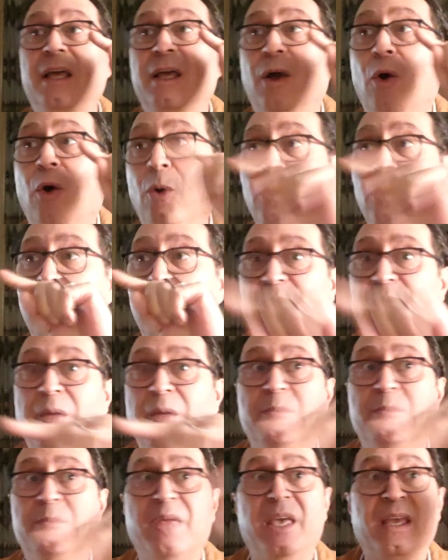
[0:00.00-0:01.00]
All of
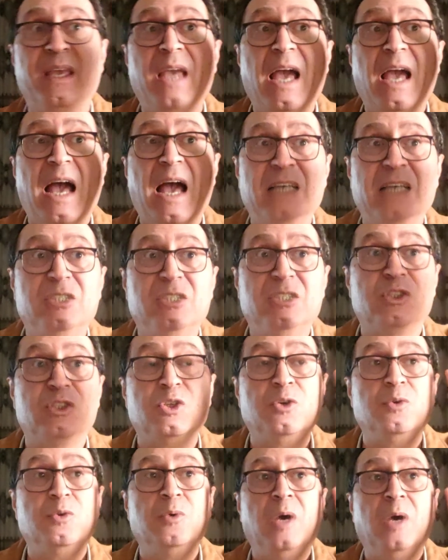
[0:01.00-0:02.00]
them, they has
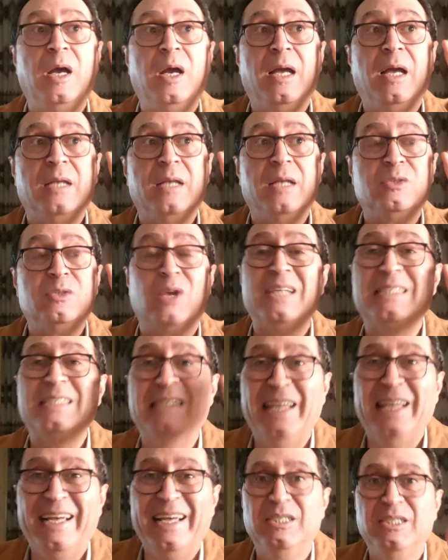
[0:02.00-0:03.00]
to
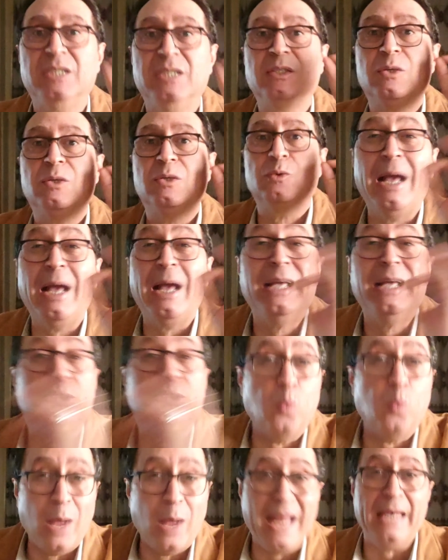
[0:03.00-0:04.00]
translate it right
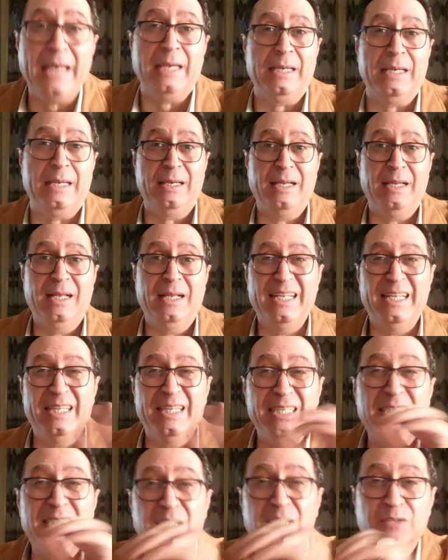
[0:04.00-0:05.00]
well.
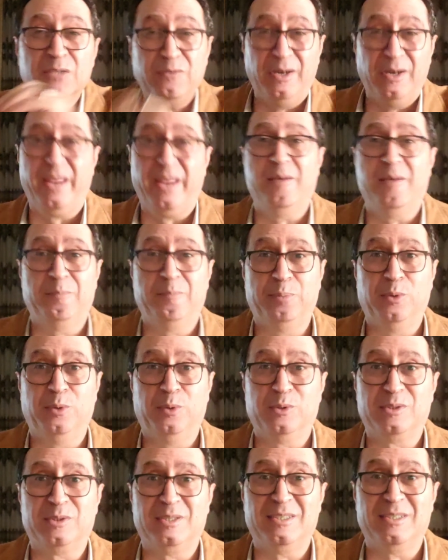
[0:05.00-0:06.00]
This is very
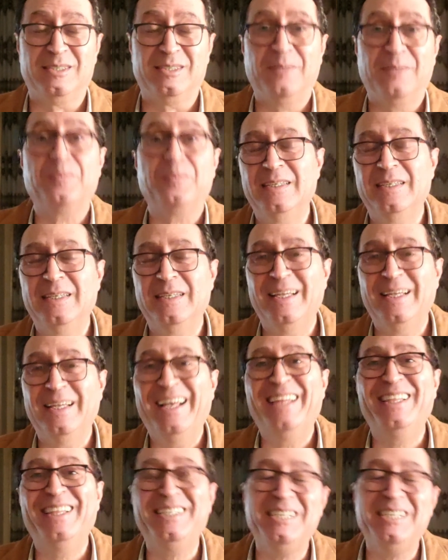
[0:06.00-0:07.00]
important.
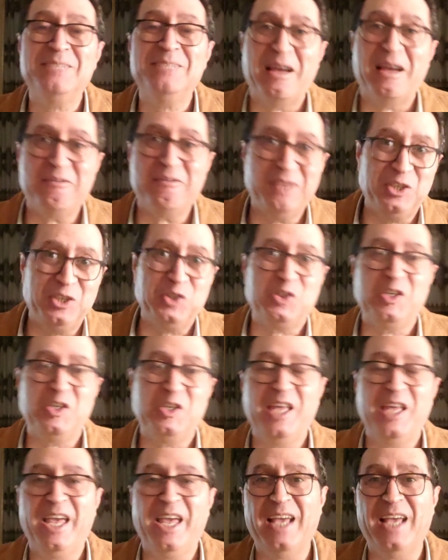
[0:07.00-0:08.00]
This is my video
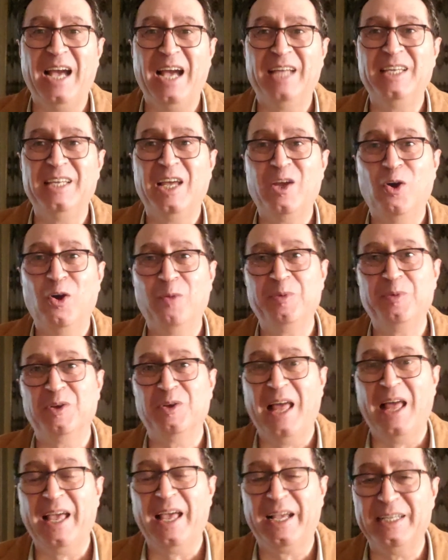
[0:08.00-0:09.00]
today and I hope you
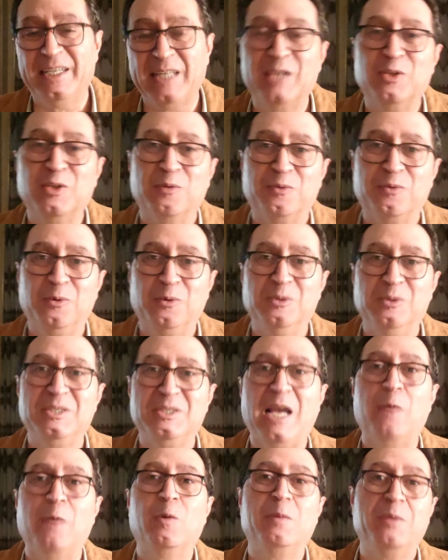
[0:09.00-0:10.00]
like it, and of course
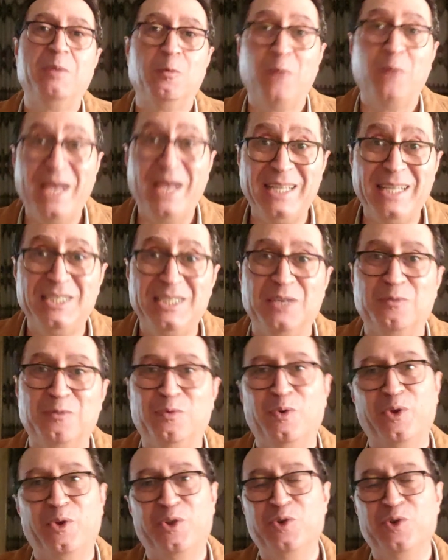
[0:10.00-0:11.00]
I will be waiting
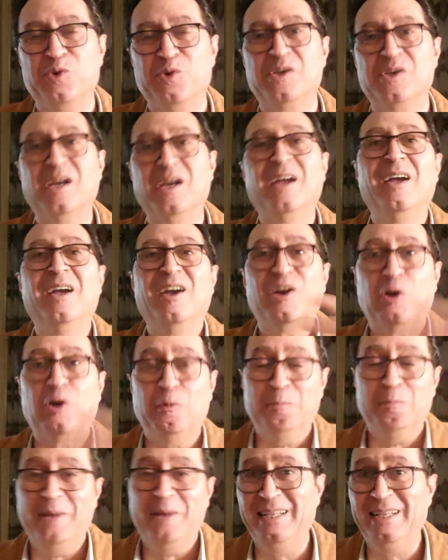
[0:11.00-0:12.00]
for your
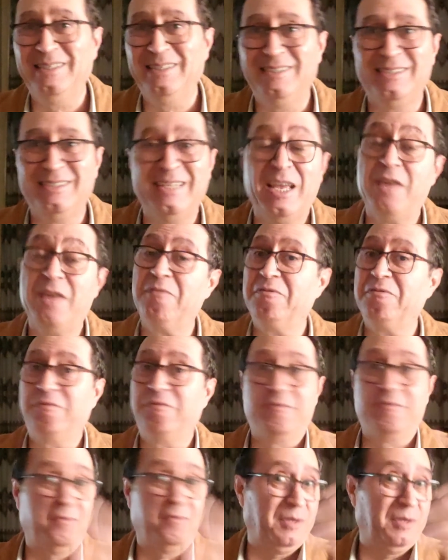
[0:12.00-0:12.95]
comments if